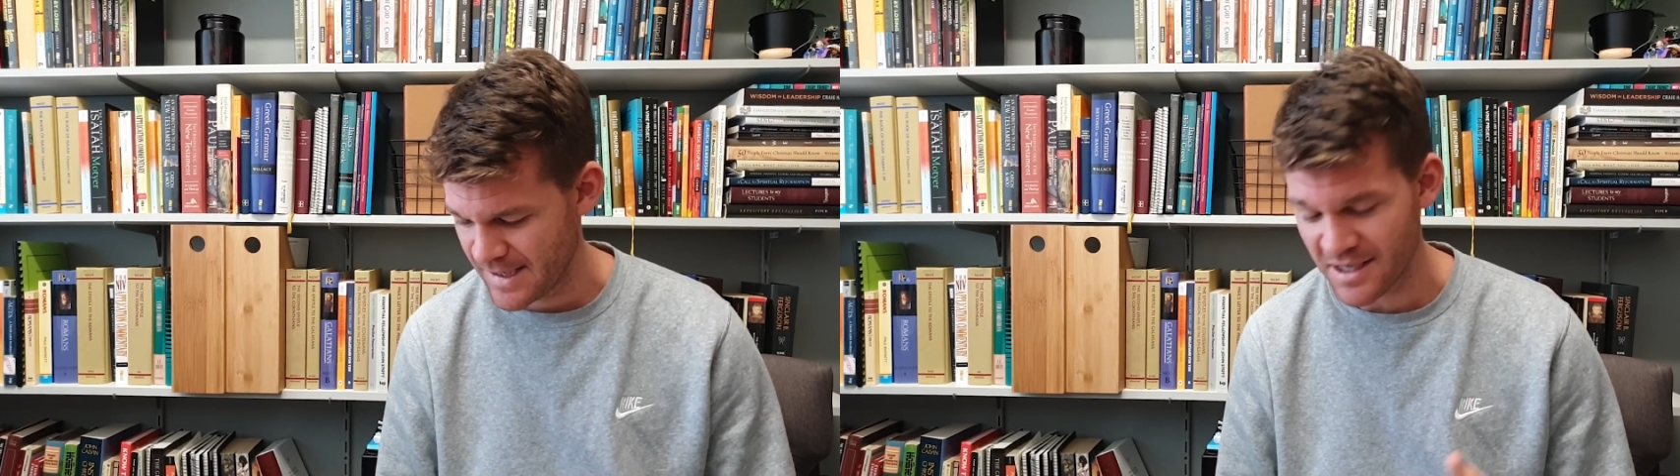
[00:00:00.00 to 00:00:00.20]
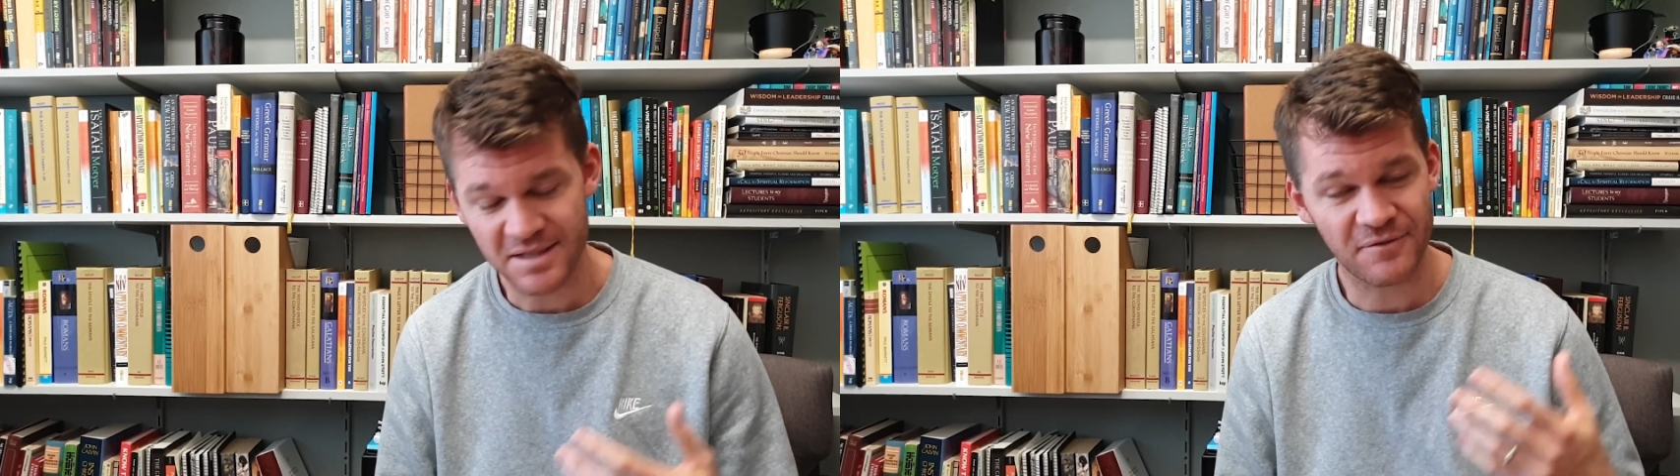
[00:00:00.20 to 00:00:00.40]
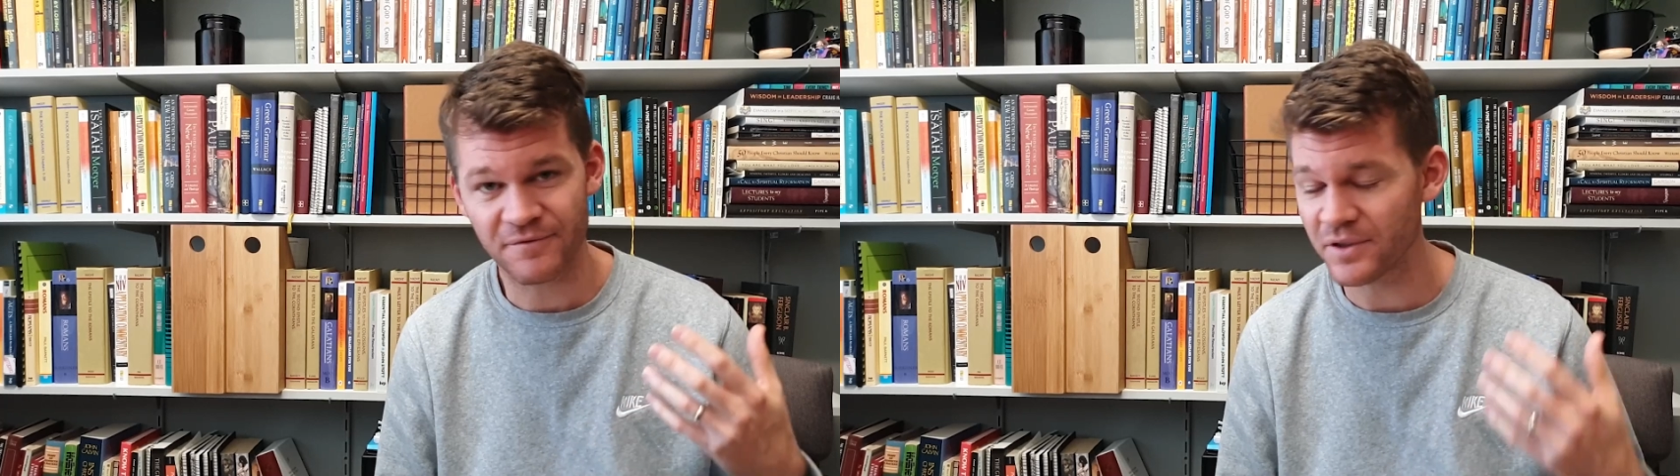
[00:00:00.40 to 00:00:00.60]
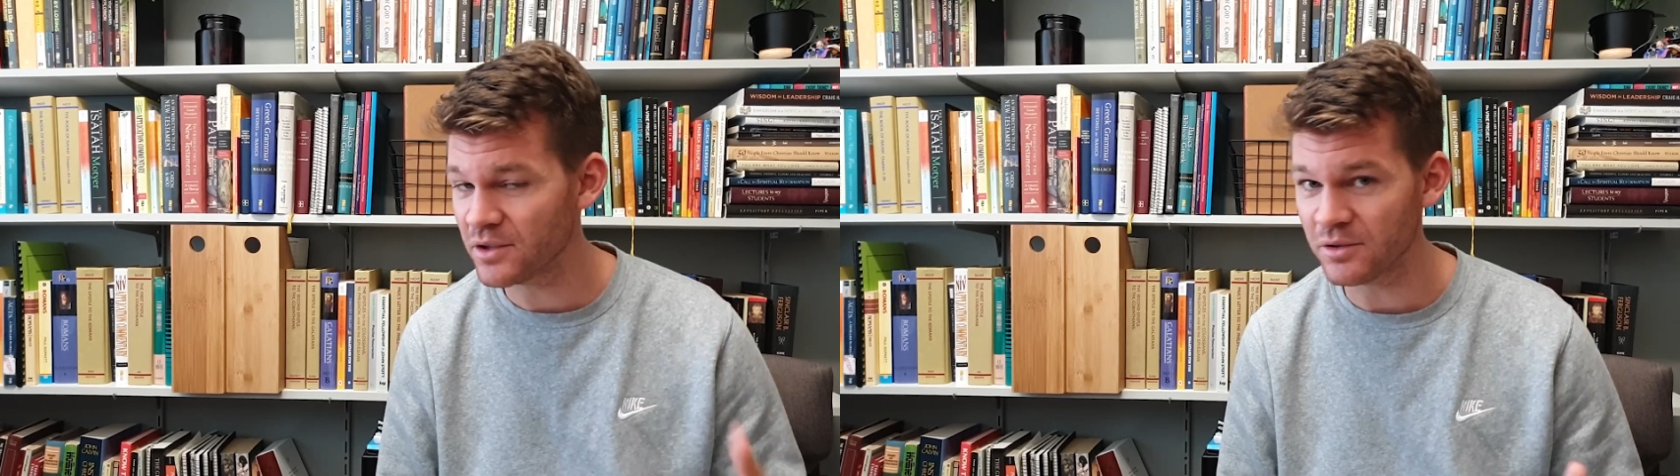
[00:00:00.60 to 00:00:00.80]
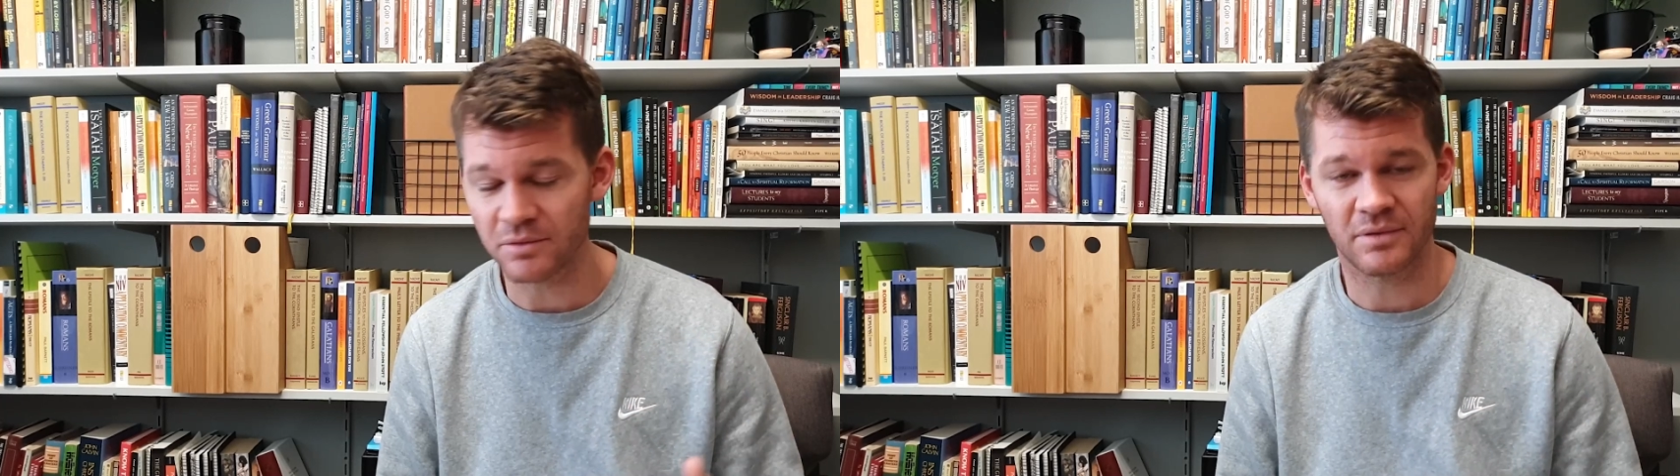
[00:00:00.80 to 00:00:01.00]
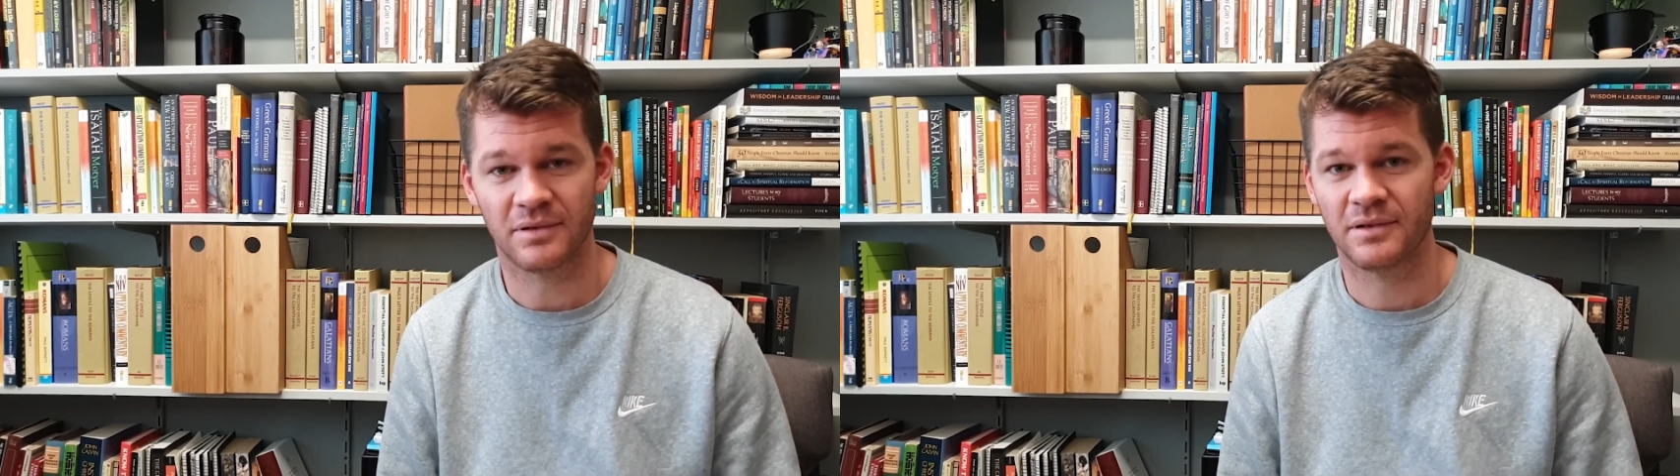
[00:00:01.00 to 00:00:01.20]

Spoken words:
He's filled